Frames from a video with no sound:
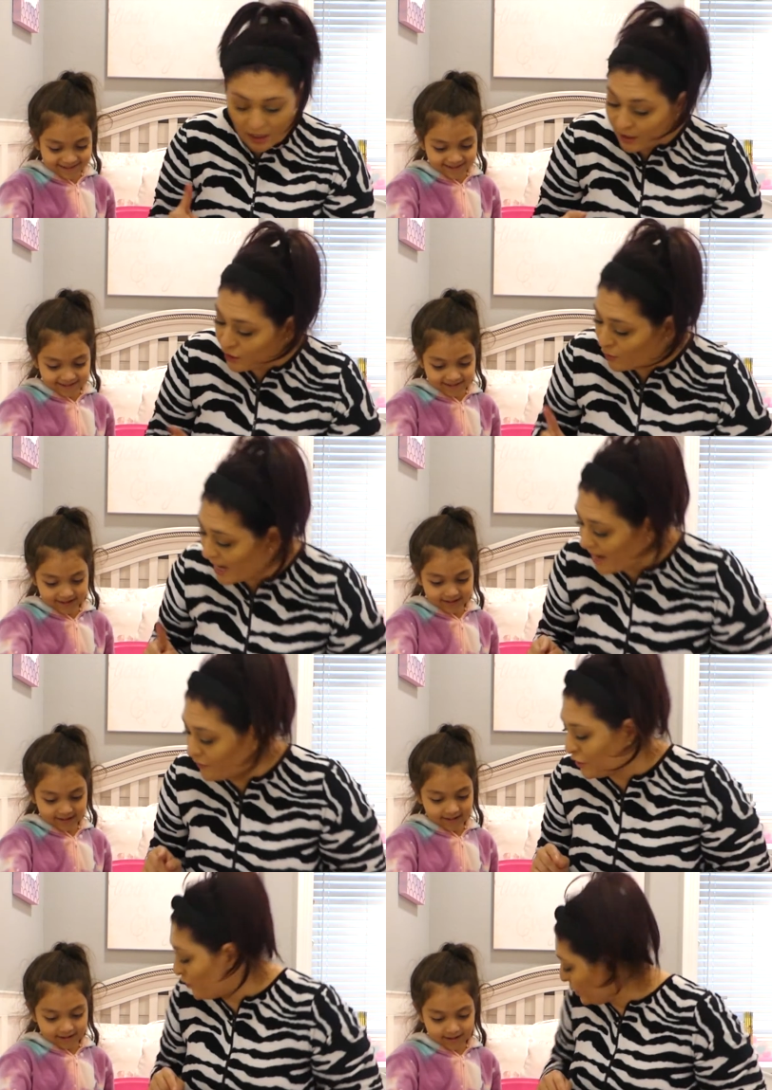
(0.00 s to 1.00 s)
Speaker 1: So
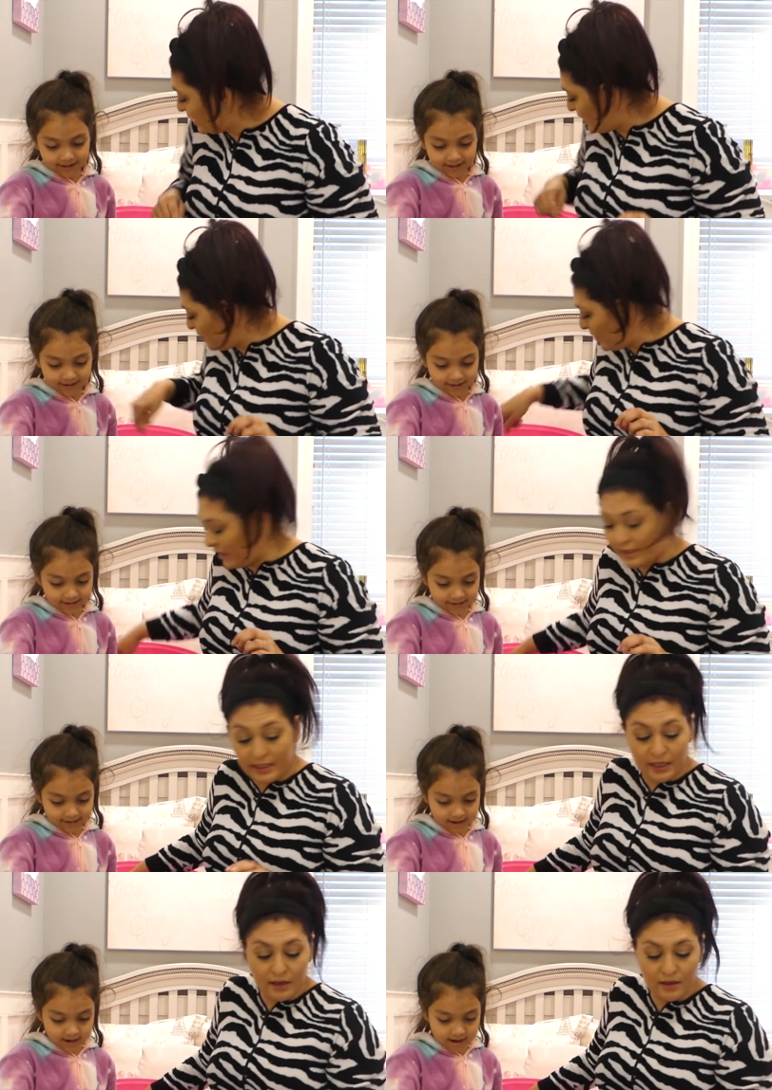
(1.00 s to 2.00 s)
after we're done
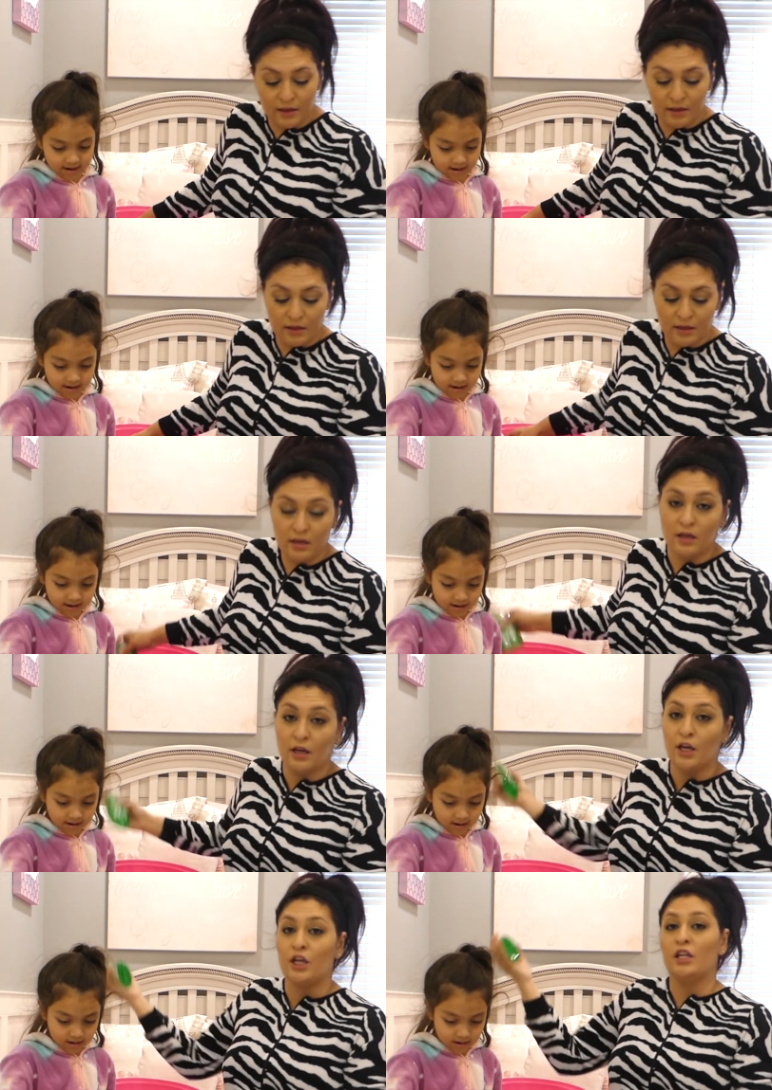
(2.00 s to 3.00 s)
mixing,
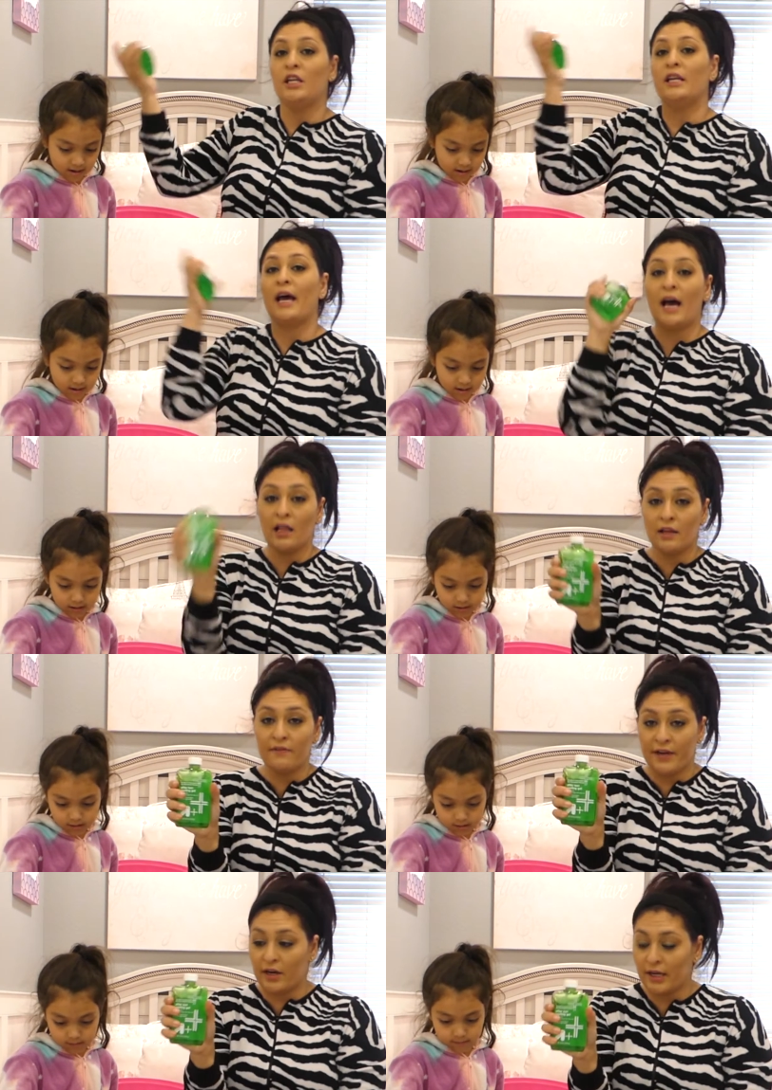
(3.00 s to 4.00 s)
you need
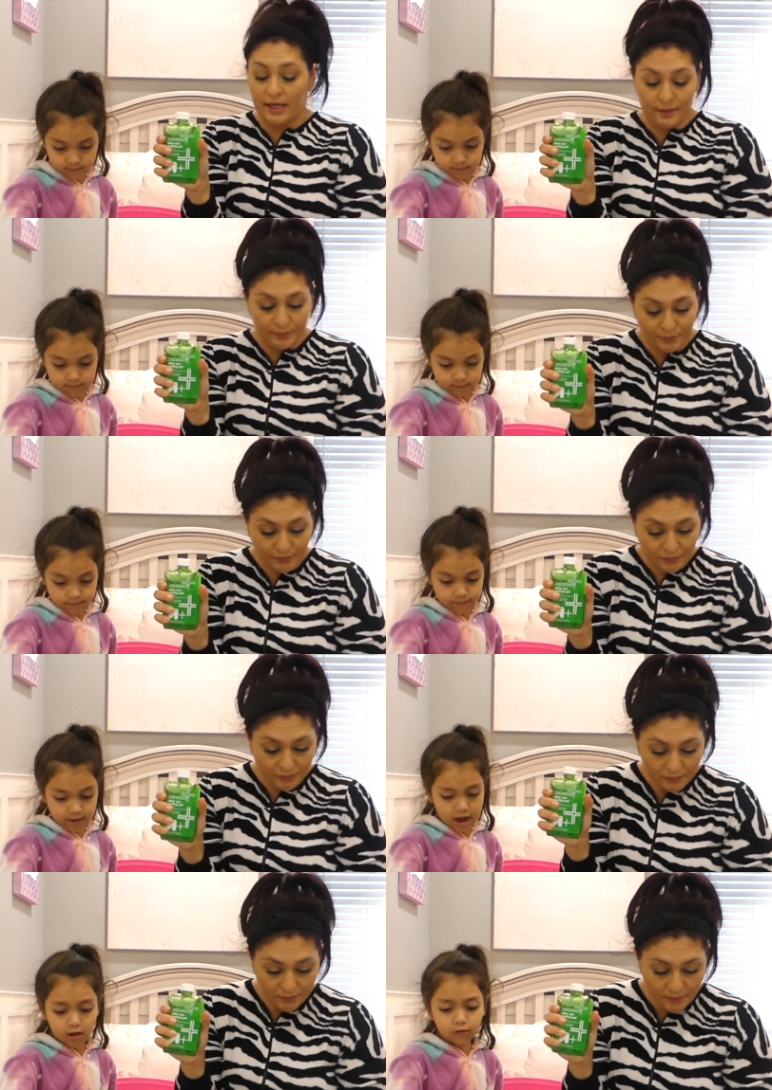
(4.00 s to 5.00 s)
aloe vera.
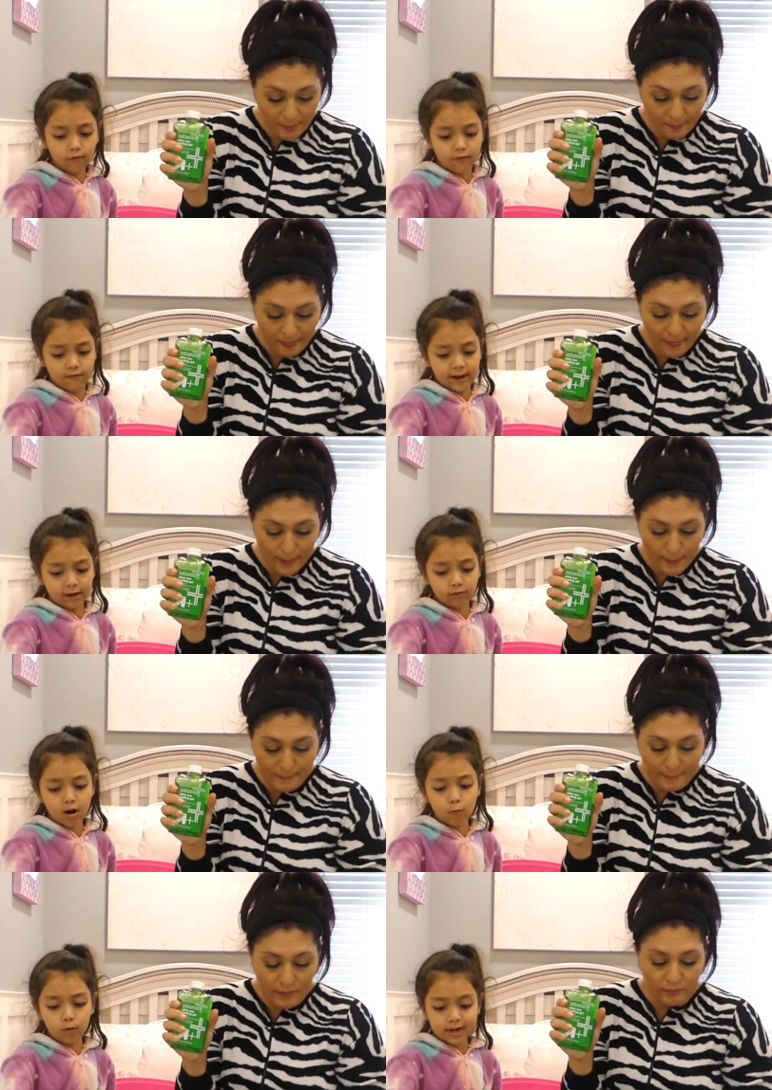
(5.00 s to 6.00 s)
Speaker 2: Aloe
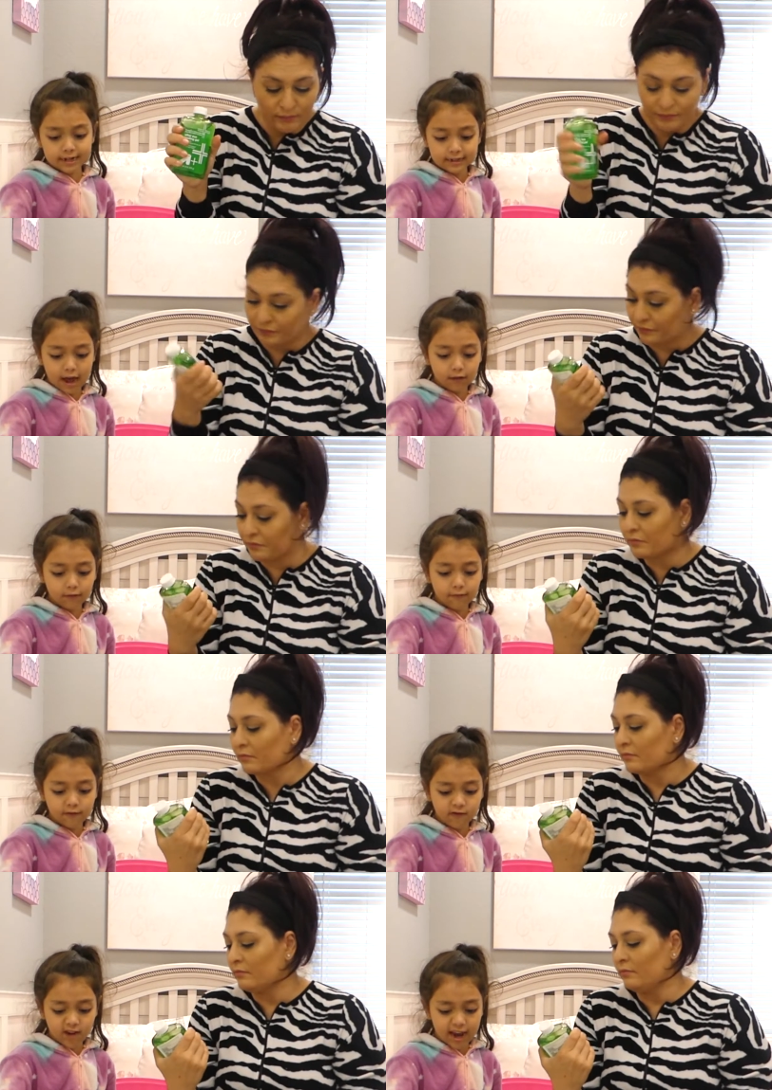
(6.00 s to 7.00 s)
vera? What is aloe
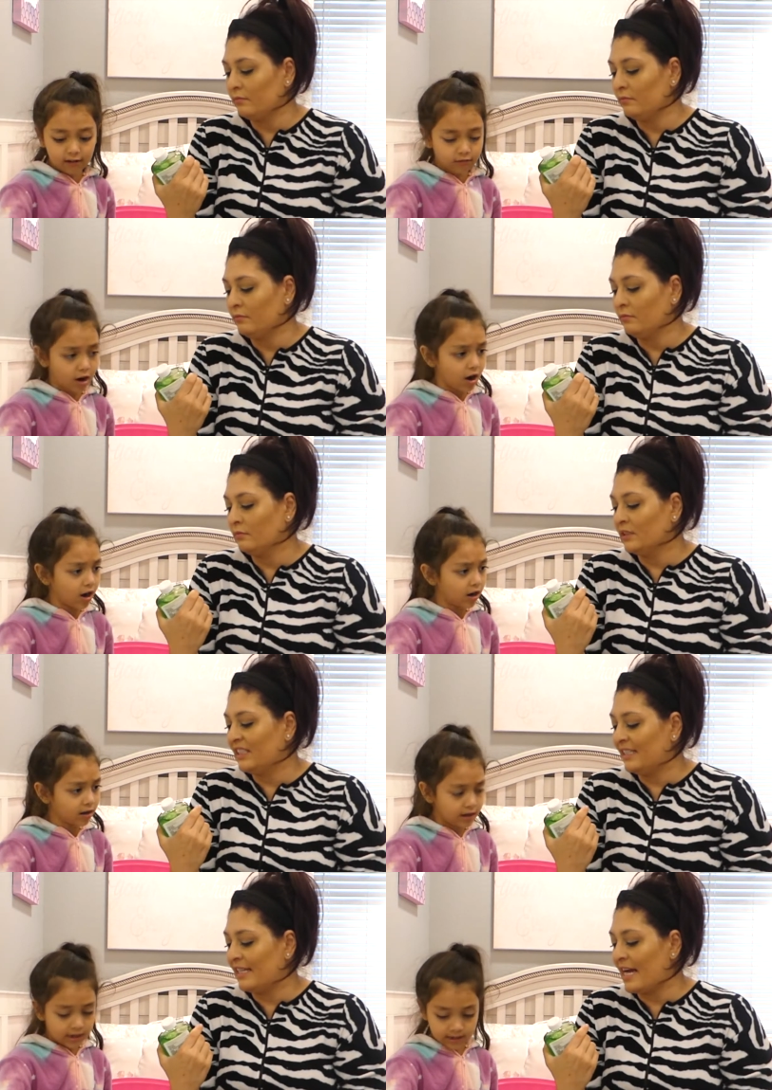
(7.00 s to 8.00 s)
vera?
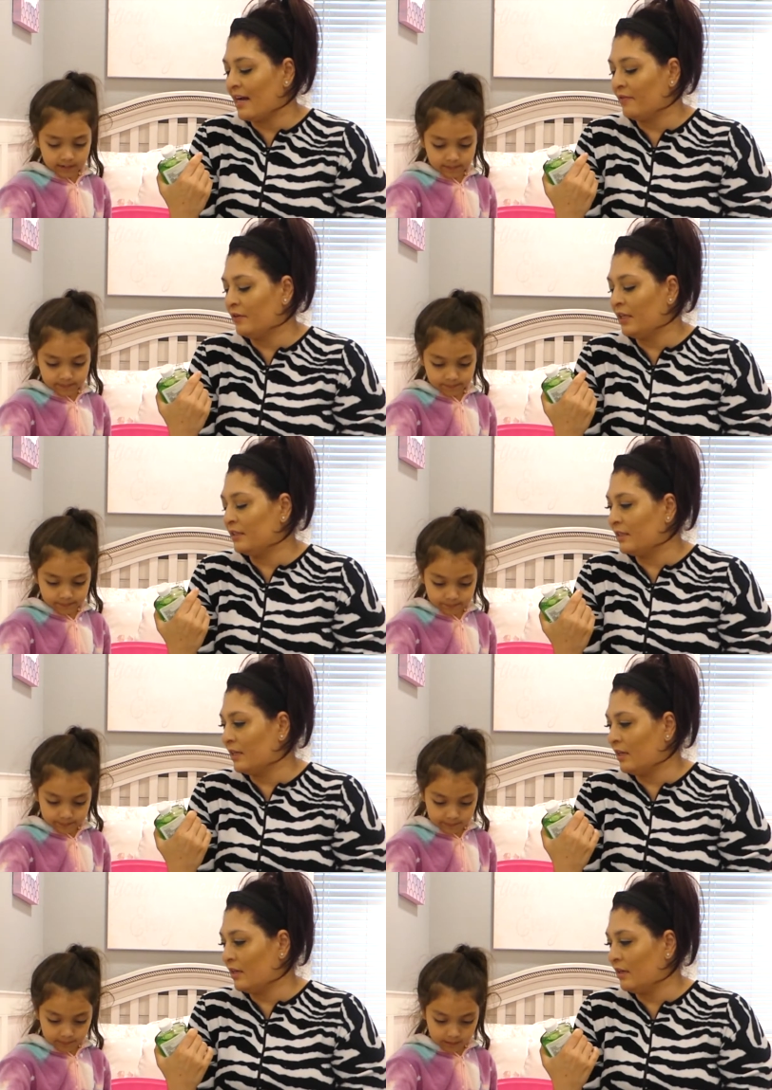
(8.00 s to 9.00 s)
Speaker 1: It's
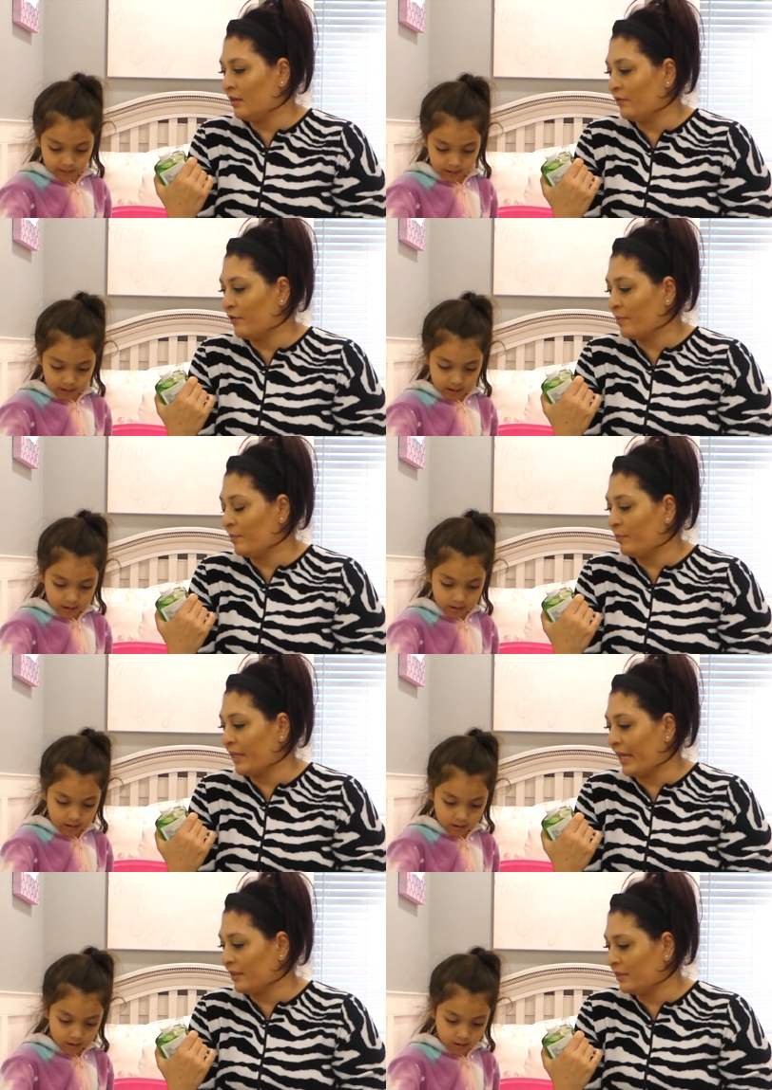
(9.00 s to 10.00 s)
from a
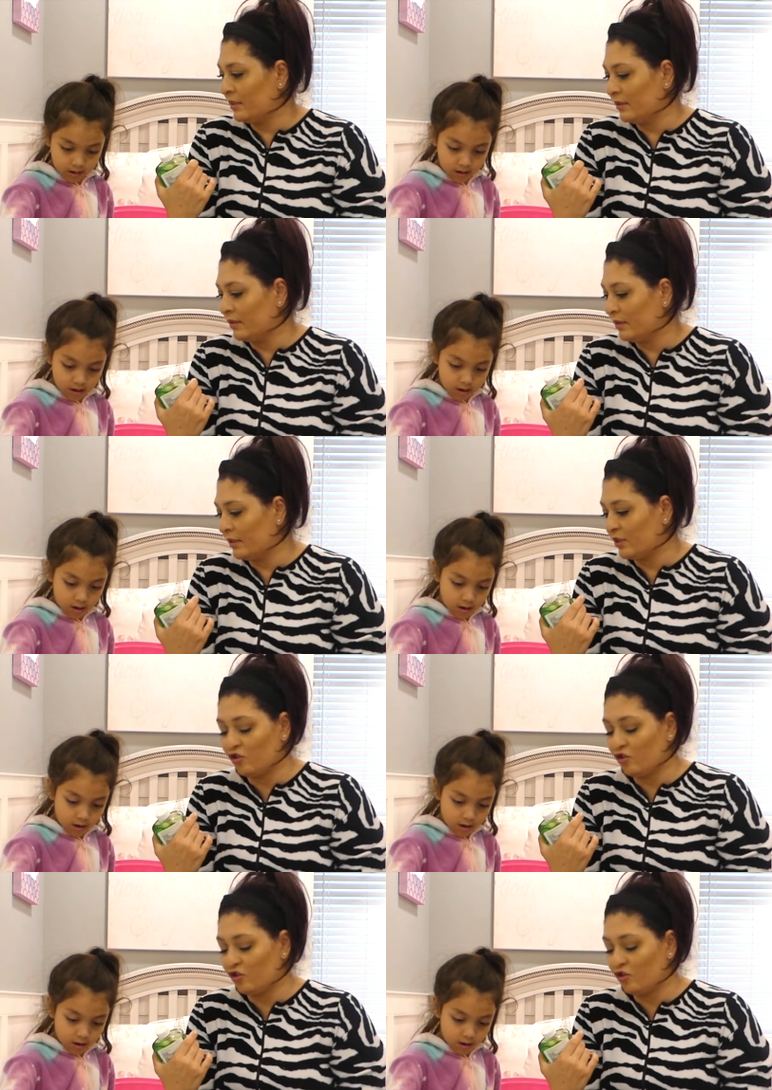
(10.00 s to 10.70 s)
plant. It's a